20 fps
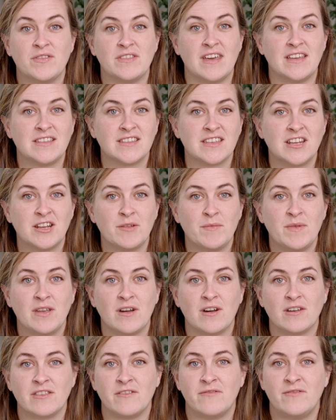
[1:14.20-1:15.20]
that's going to be
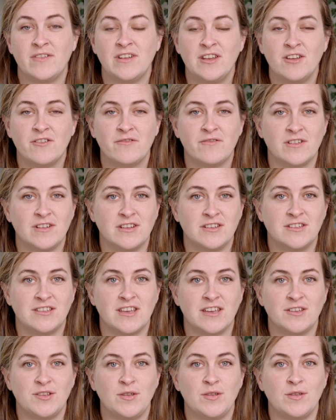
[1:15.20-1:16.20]
all the video footage
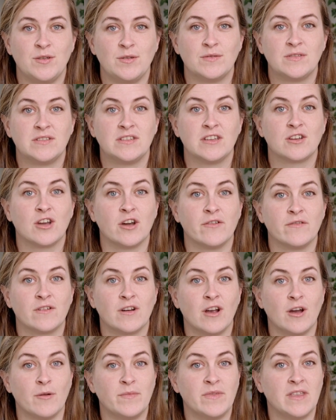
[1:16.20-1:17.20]
that you use to
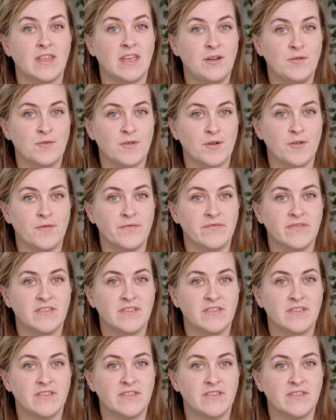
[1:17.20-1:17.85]
cover up the A-roll.